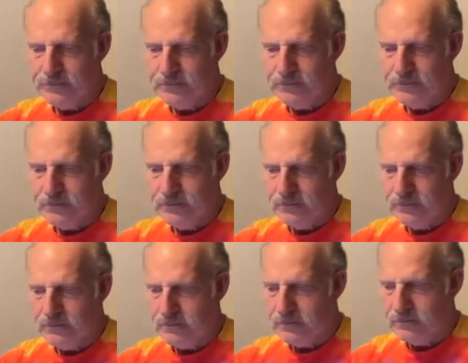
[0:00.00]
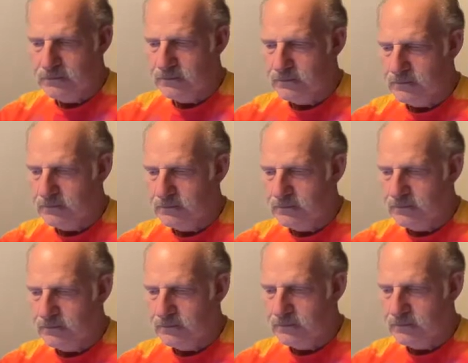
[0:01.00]

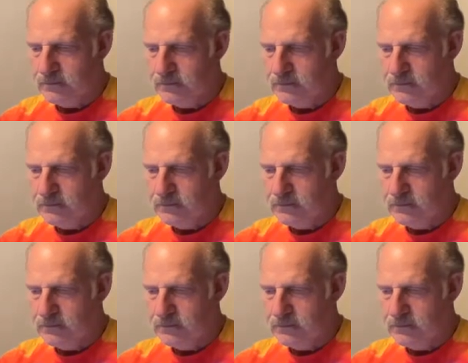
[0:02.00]
[no speech]